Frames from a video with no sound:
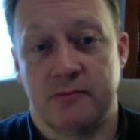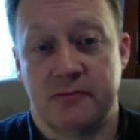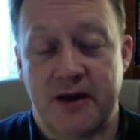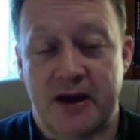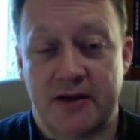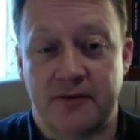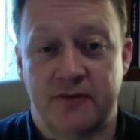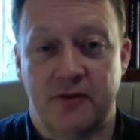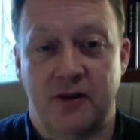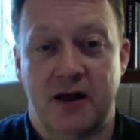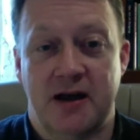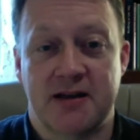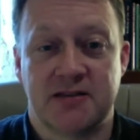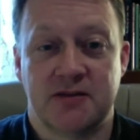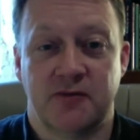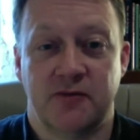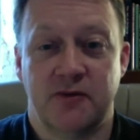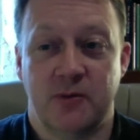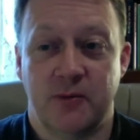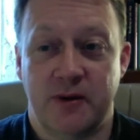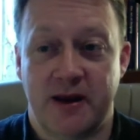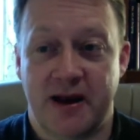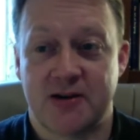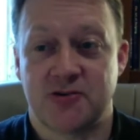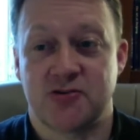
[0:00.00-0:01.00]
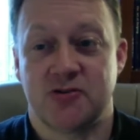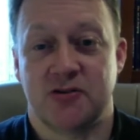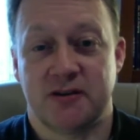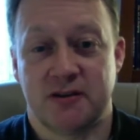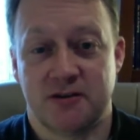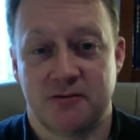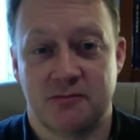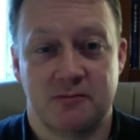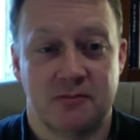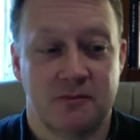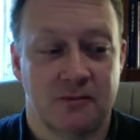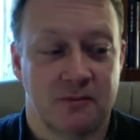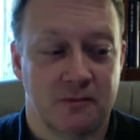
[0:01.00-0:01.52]
that philosophy. We
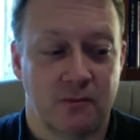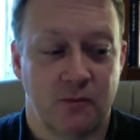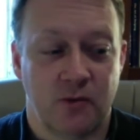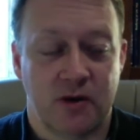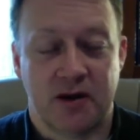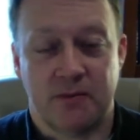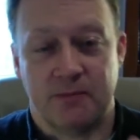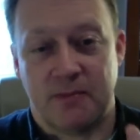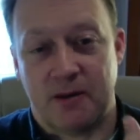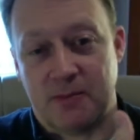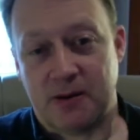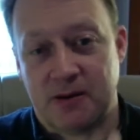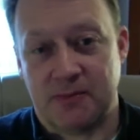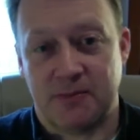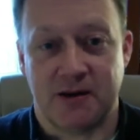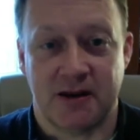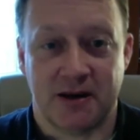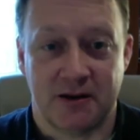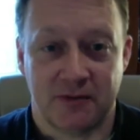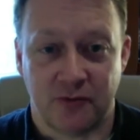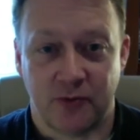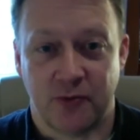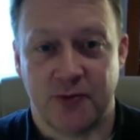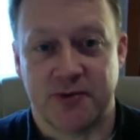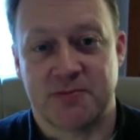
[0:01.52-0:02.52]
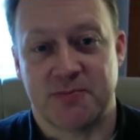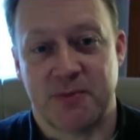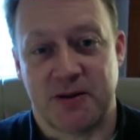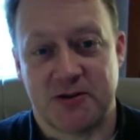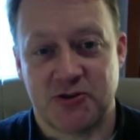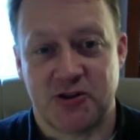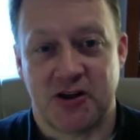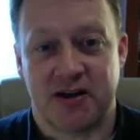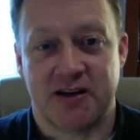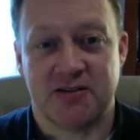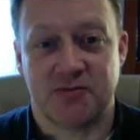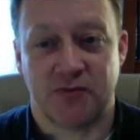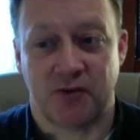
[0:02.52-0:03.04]
can maybe be influenced by
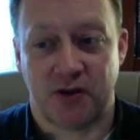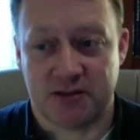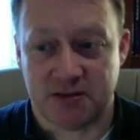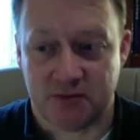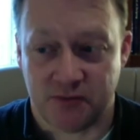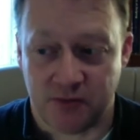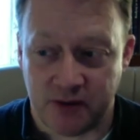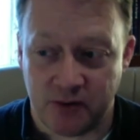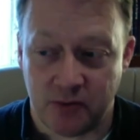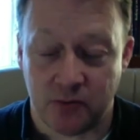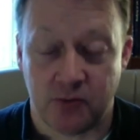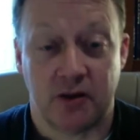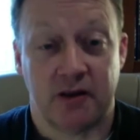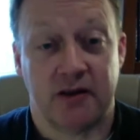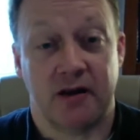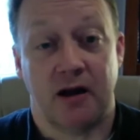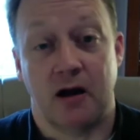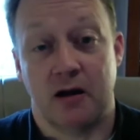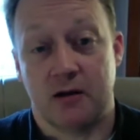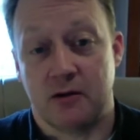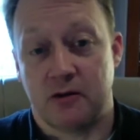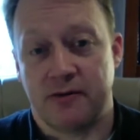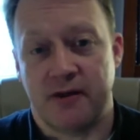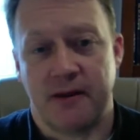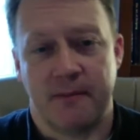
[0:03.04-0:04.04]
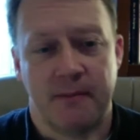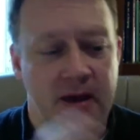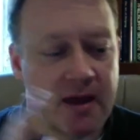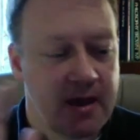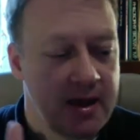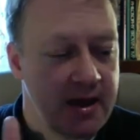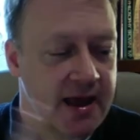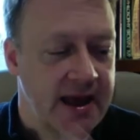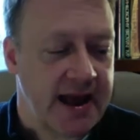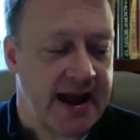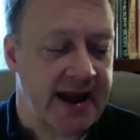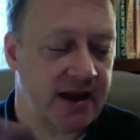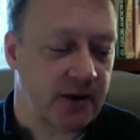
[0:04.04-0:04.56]
Chinese philosophy to really honor them.
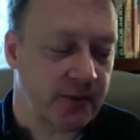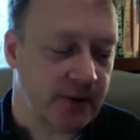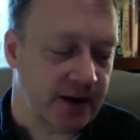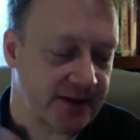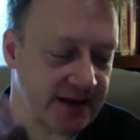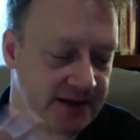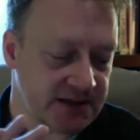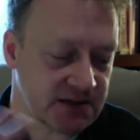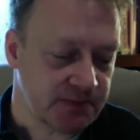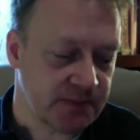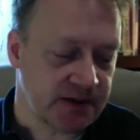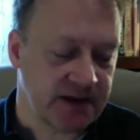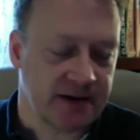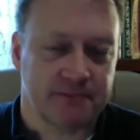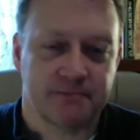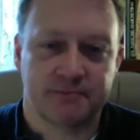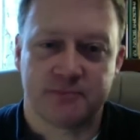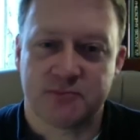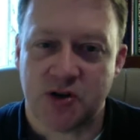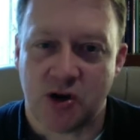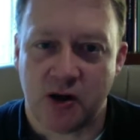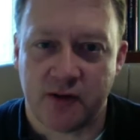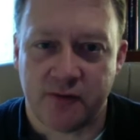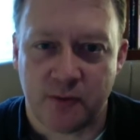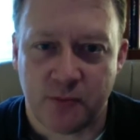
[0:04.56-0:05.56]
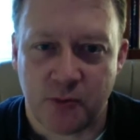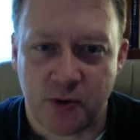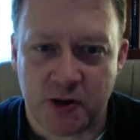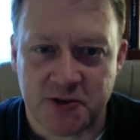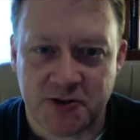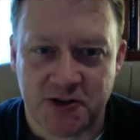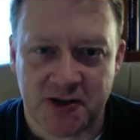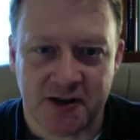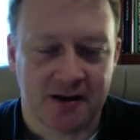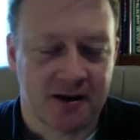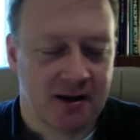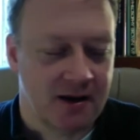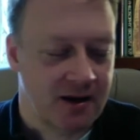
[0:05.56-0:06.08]
Anyway, that's me. Sorry for
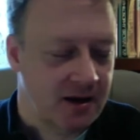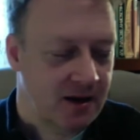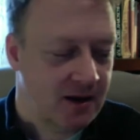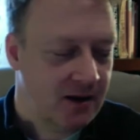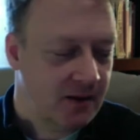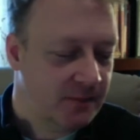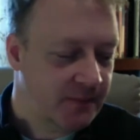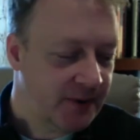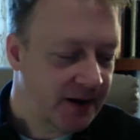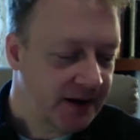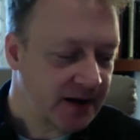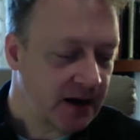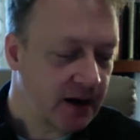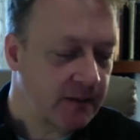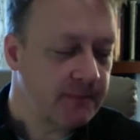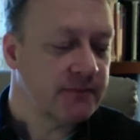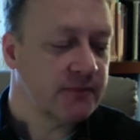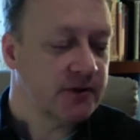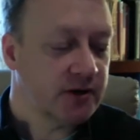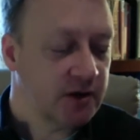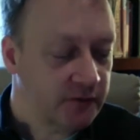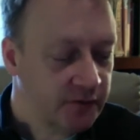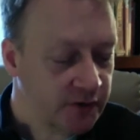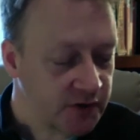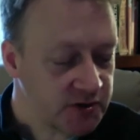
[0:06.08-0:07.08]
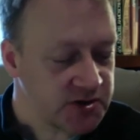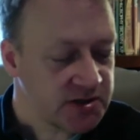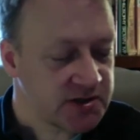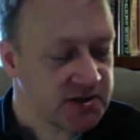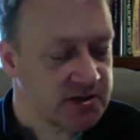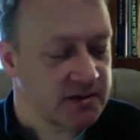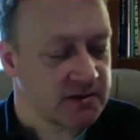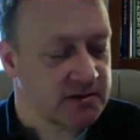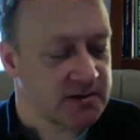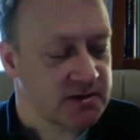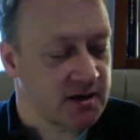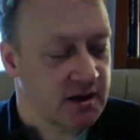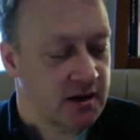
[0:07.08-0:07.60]
preaching, but
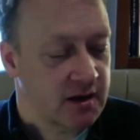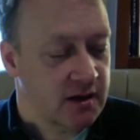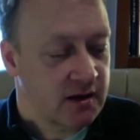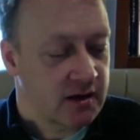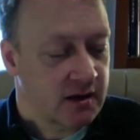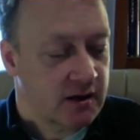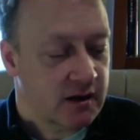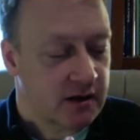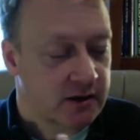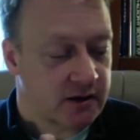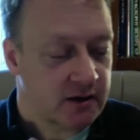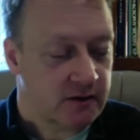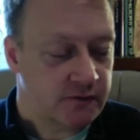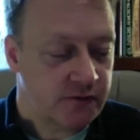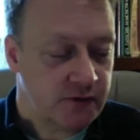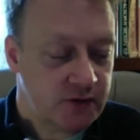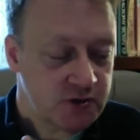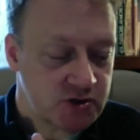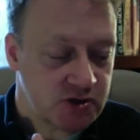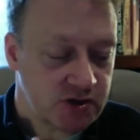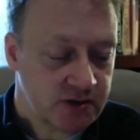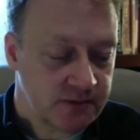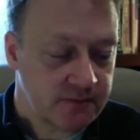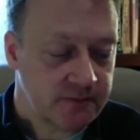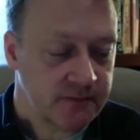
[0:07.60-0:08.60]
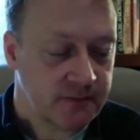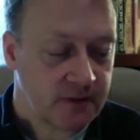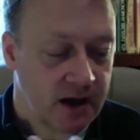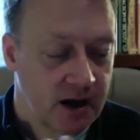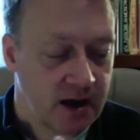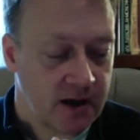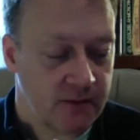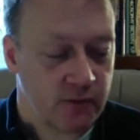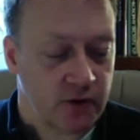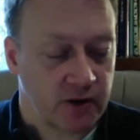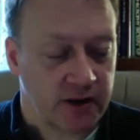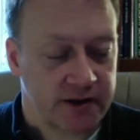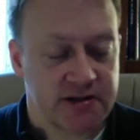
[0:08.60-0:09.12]
Confucian
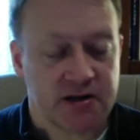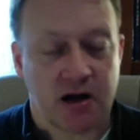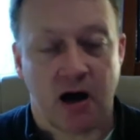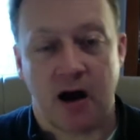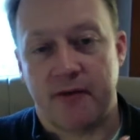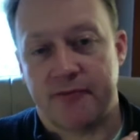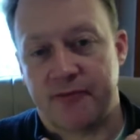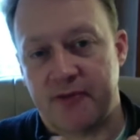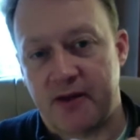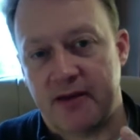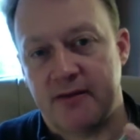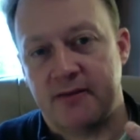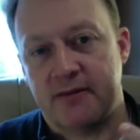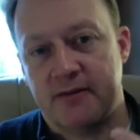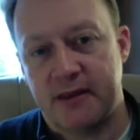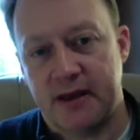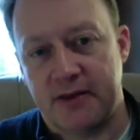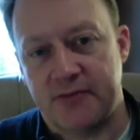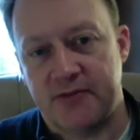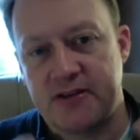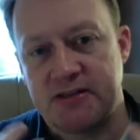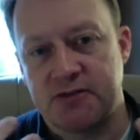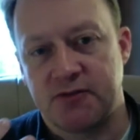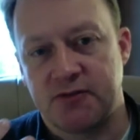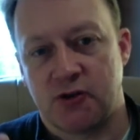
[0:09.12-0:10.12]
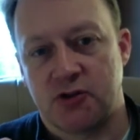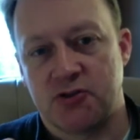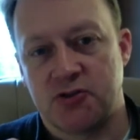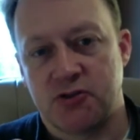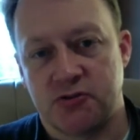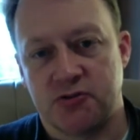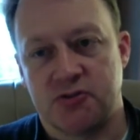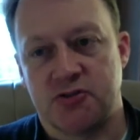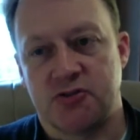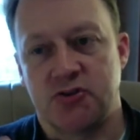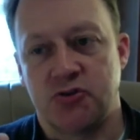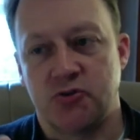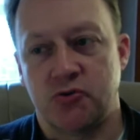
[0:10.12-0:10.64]
really taught that these
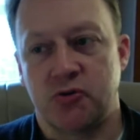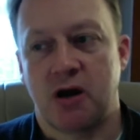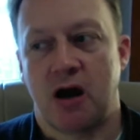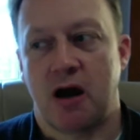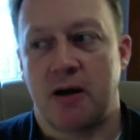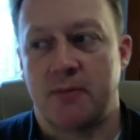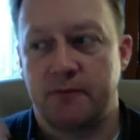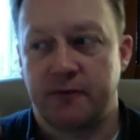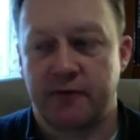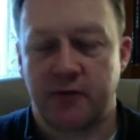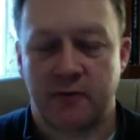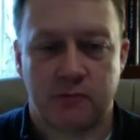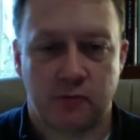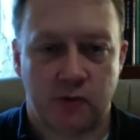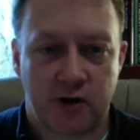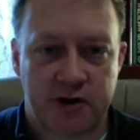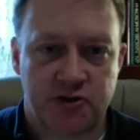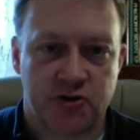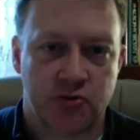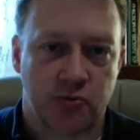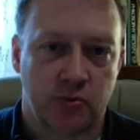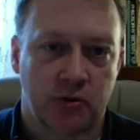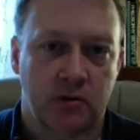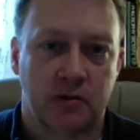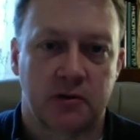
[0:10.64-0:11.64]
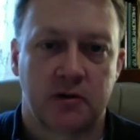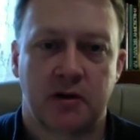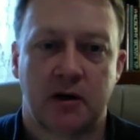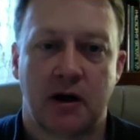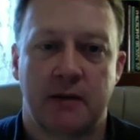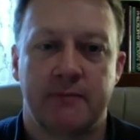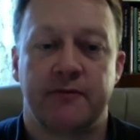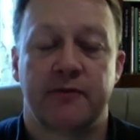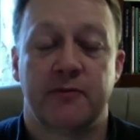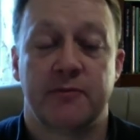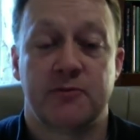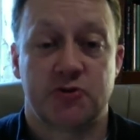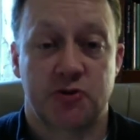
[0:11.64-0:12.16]
virtues do come from ritual, come
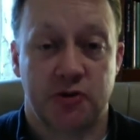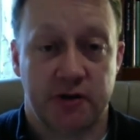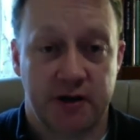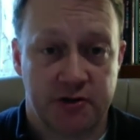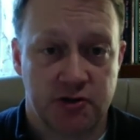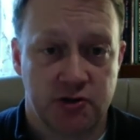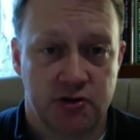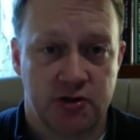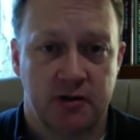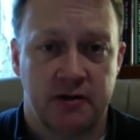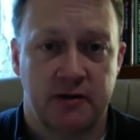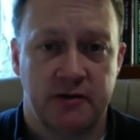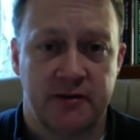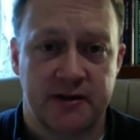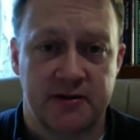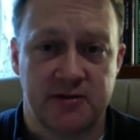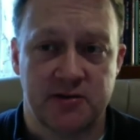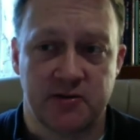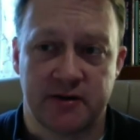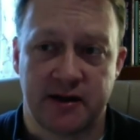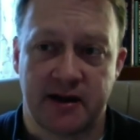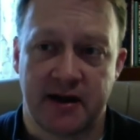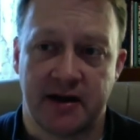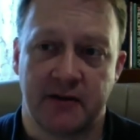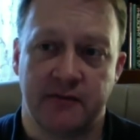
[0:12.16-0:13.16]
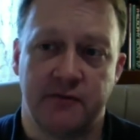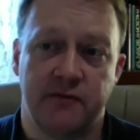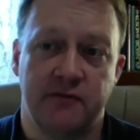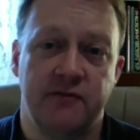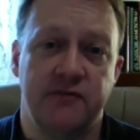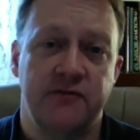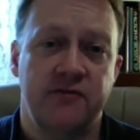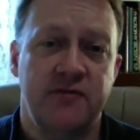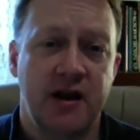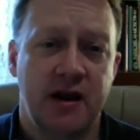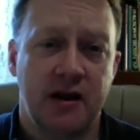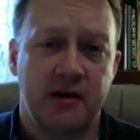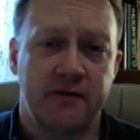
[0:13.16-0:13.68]
from tradition. So they had a
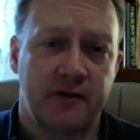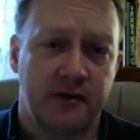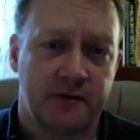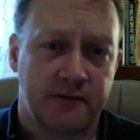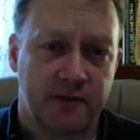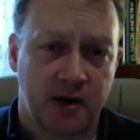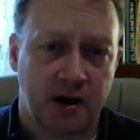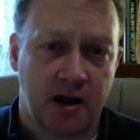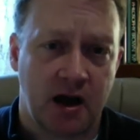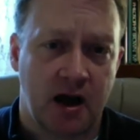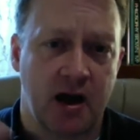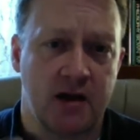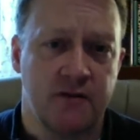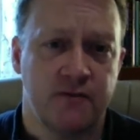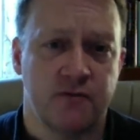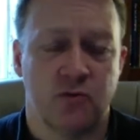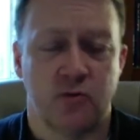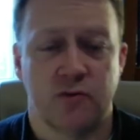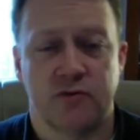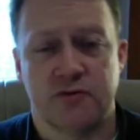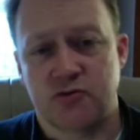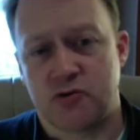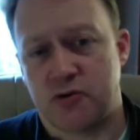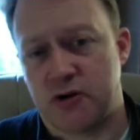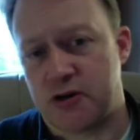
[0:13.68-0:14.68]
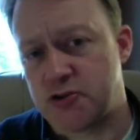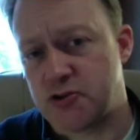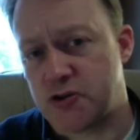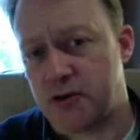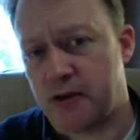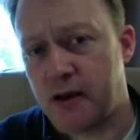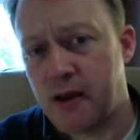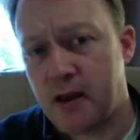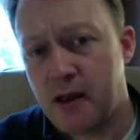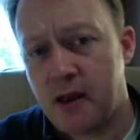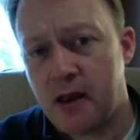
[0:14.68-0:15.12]
very, very, very high view of tradition.